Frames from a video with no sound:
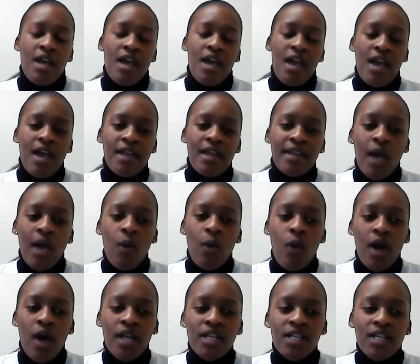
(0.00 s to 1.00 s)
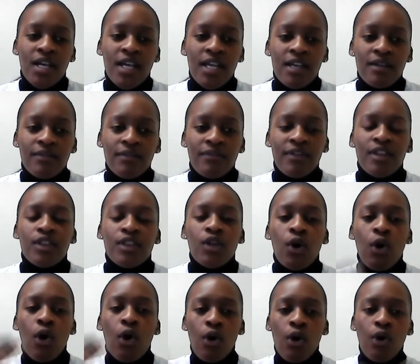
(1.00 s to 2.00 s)
And I wonder if in the
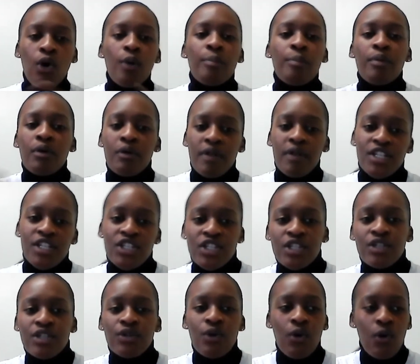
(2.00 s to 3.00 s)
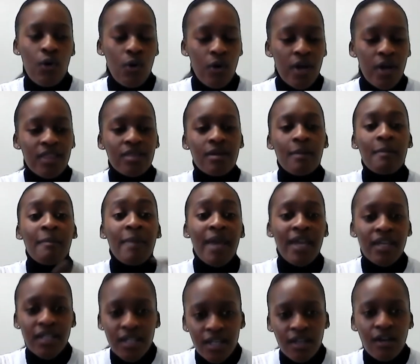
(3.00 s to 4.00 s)
whole operation or in the
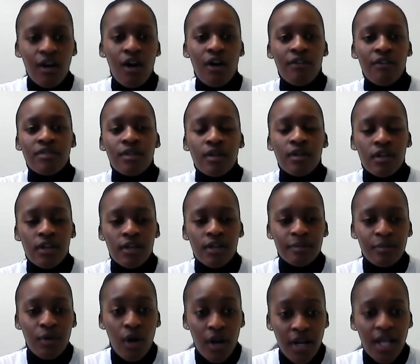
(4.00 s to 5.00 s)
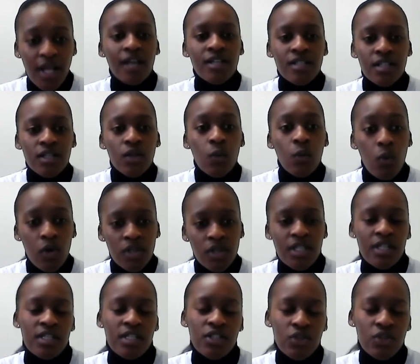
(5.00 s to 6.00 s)
making of the product, the
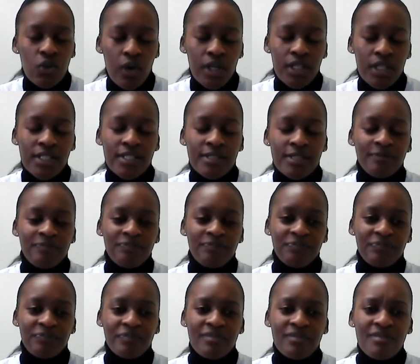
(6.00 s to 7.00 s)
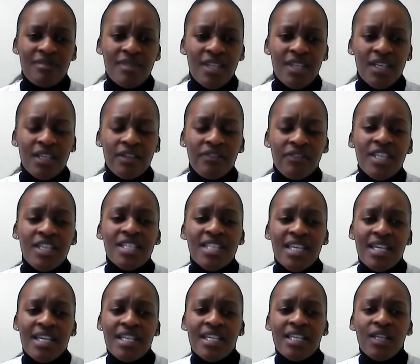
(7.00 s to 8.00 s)
waterless toilet, if there's
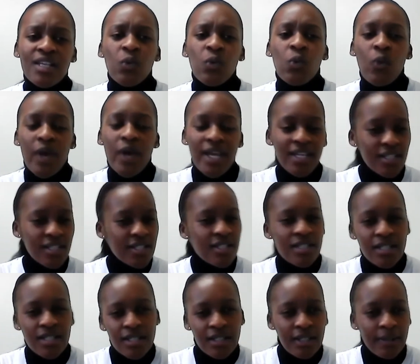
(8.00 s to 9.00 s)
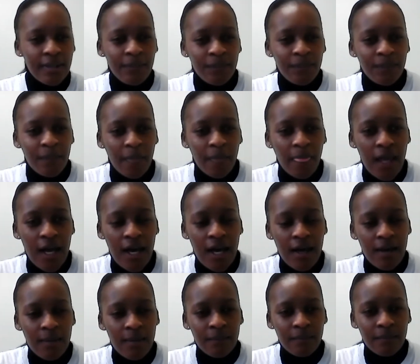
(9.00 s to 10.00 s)
any waste
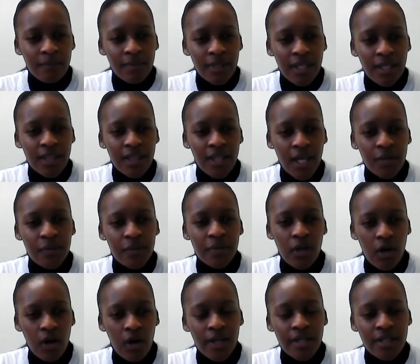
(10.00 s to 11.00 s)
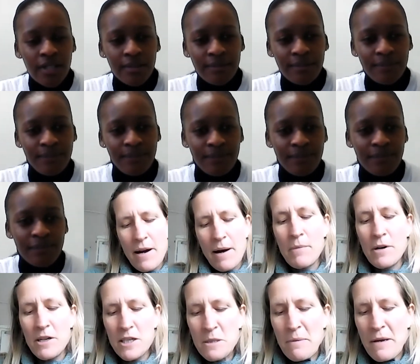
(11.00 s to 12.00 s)
in that regard. I'm
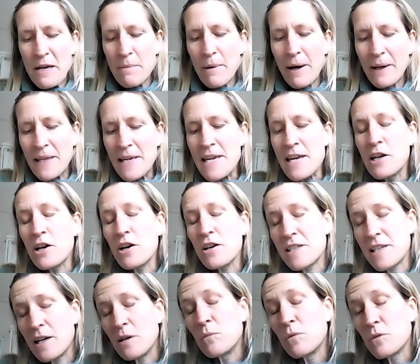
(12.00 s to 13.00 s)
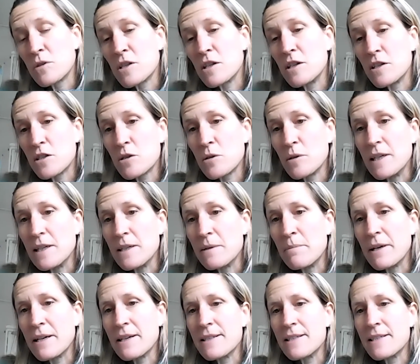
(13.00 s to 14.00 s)
going to speak about the EcoSan waterless toilet
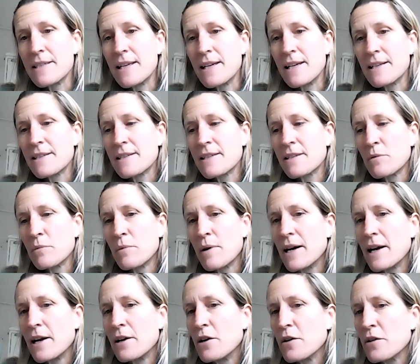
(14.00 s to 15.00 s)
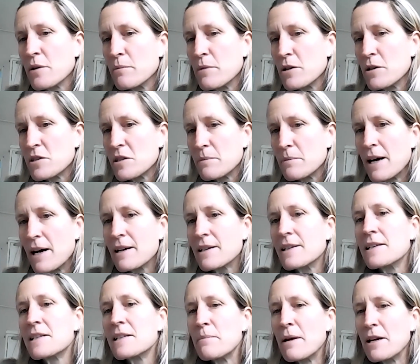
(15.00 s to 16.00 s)
because that's the one I know the most about,
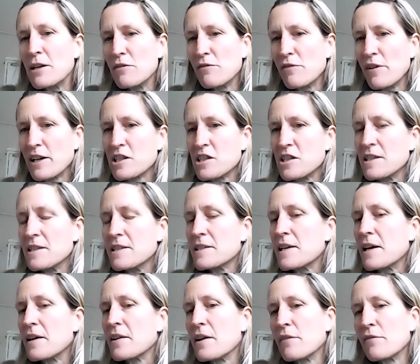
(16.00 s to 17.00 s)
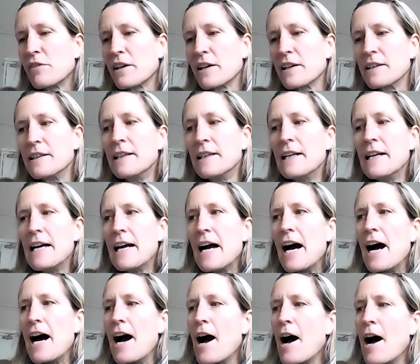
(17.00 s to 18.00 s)
and it's manufactured in South Africa.
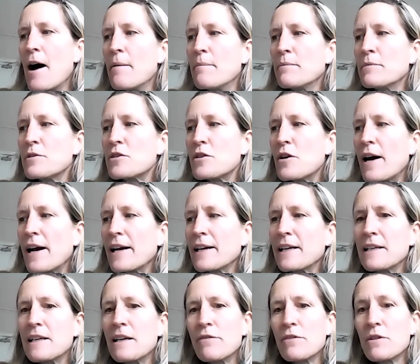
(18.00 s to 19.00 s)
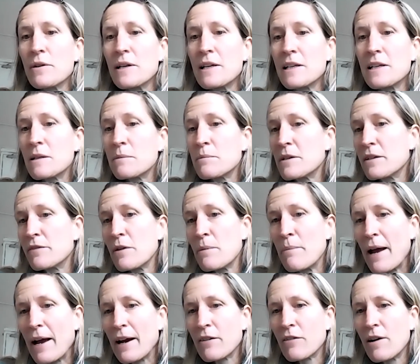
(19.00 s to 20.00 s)
So I can give you a little bit of a
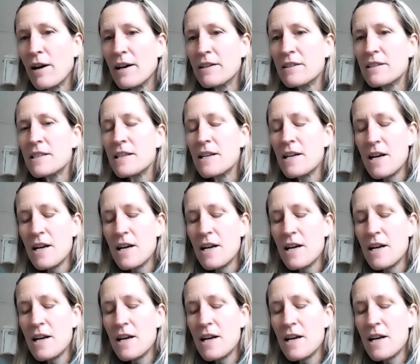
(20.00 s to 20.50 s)
background.